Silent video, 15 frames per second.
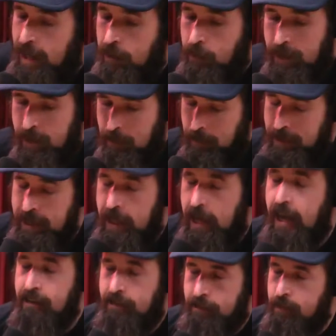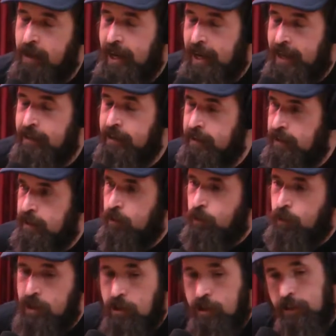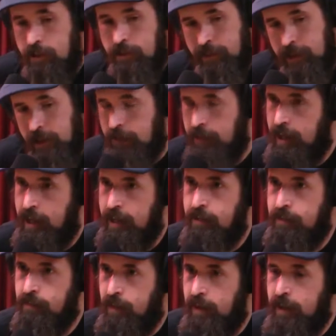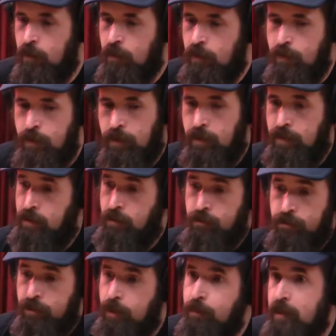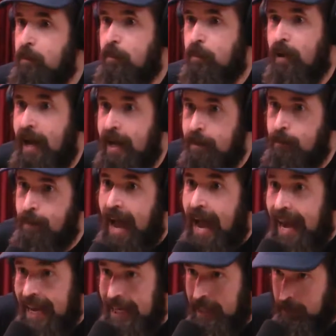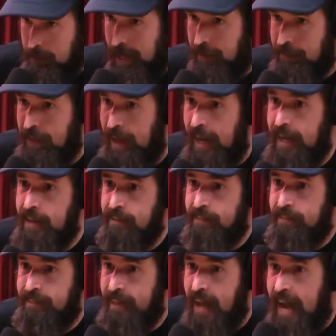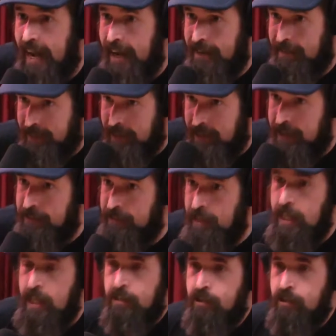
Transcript: the way, P.S., man, when you consider that, it's like, there's something pragmatic about that, as sad as it is.